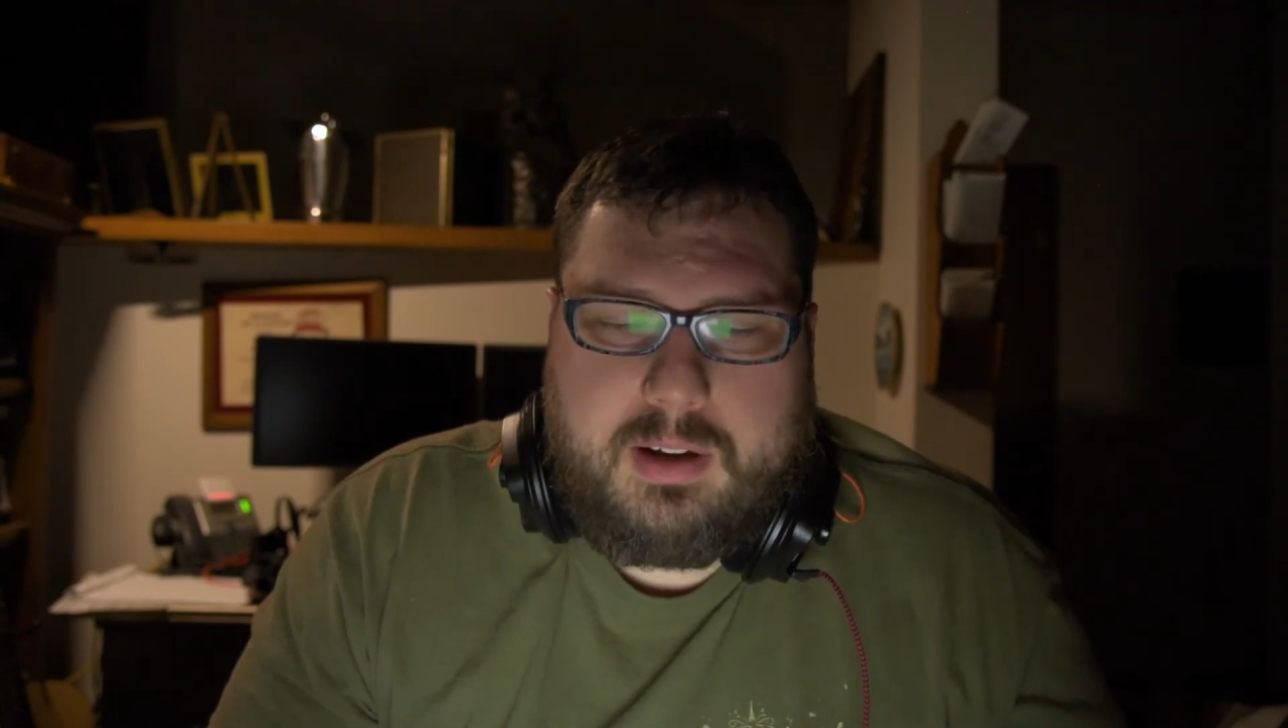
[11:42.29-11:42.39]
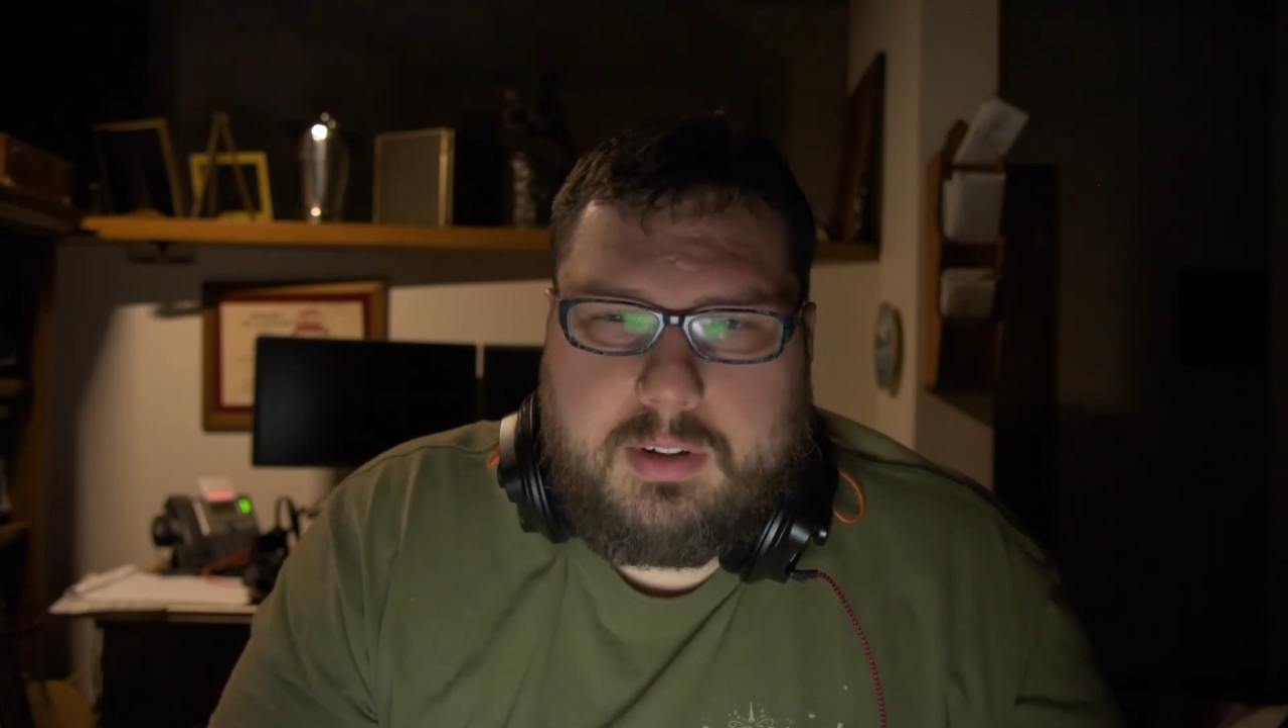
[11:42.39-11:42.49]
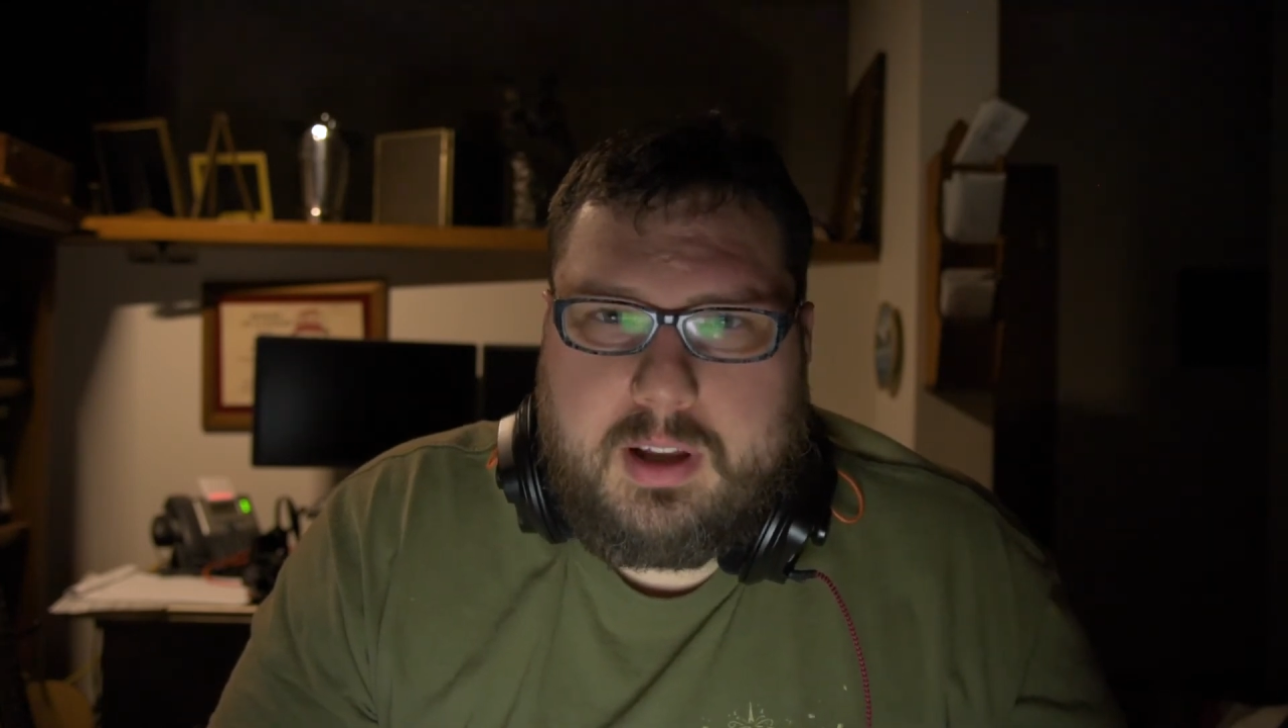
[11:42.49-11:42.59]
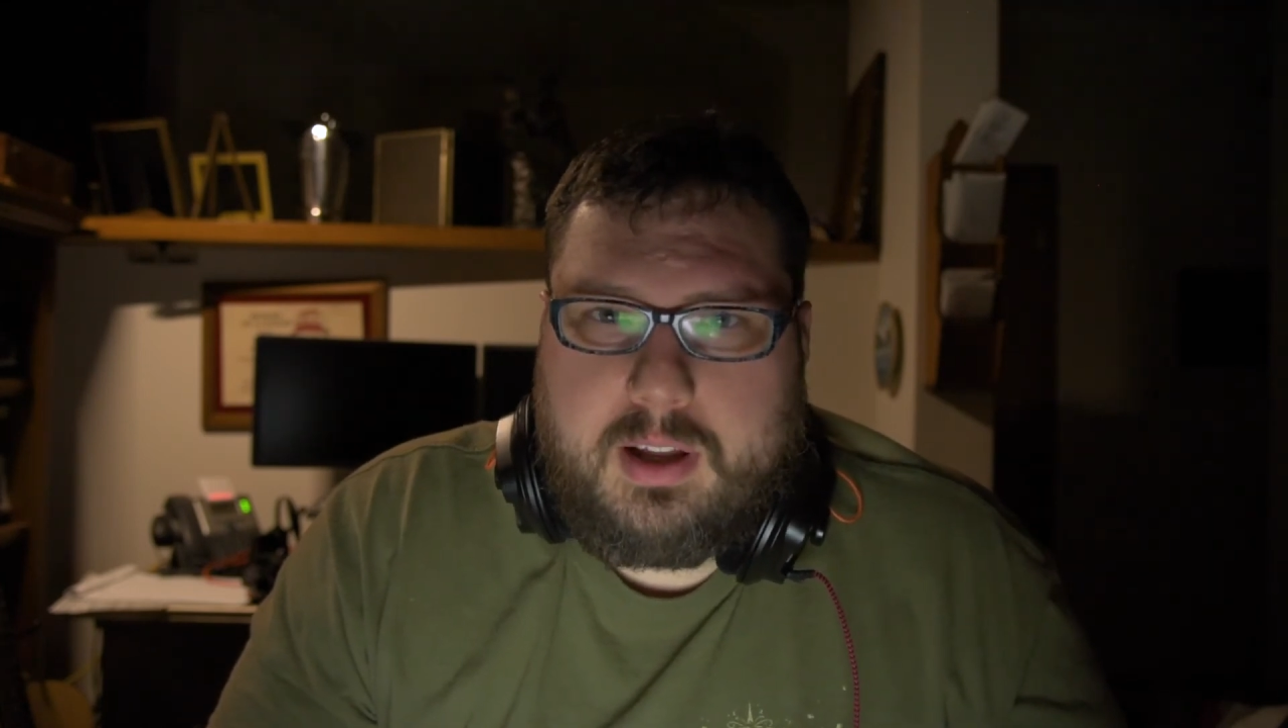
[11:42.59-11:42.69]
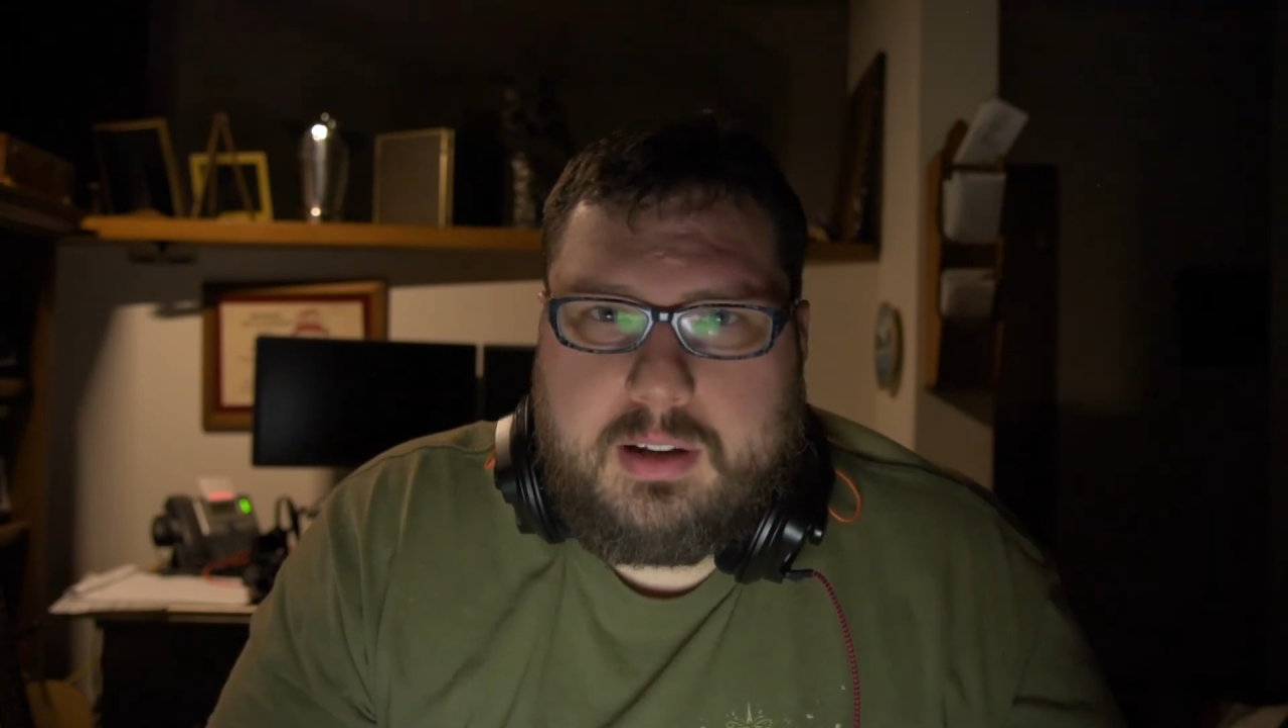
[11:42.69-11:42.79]
have
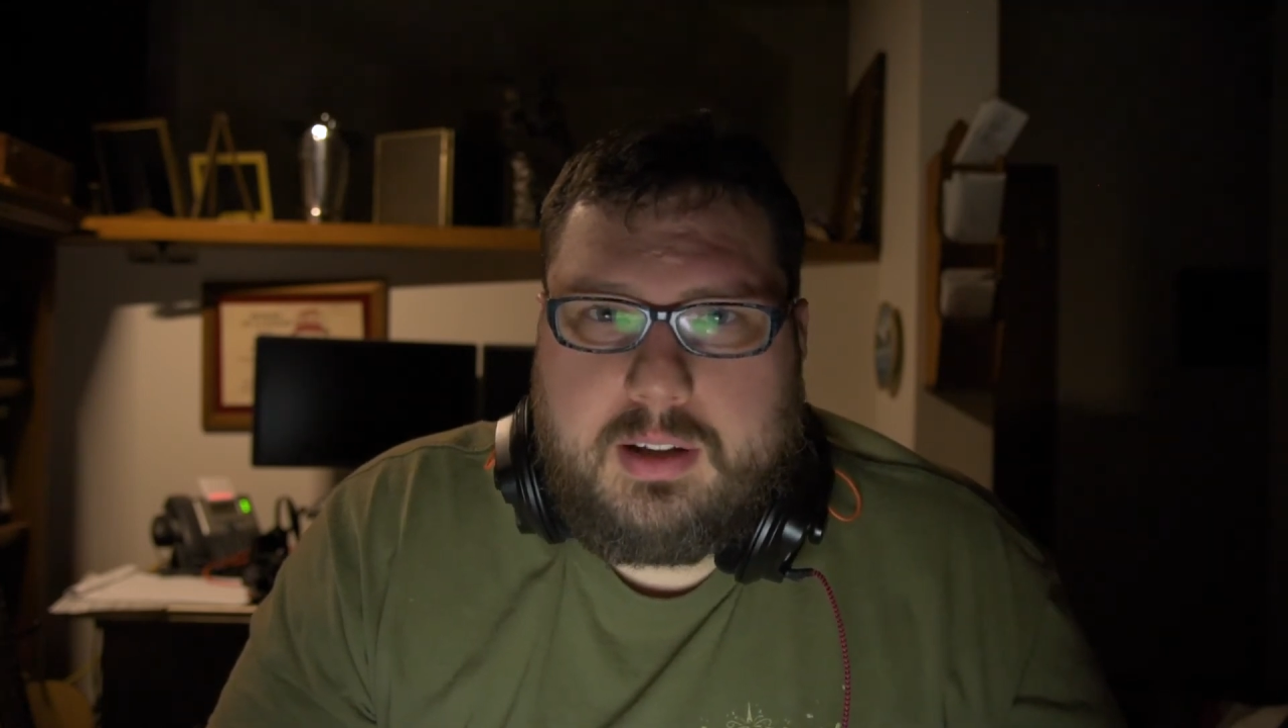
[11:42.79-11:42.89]
I had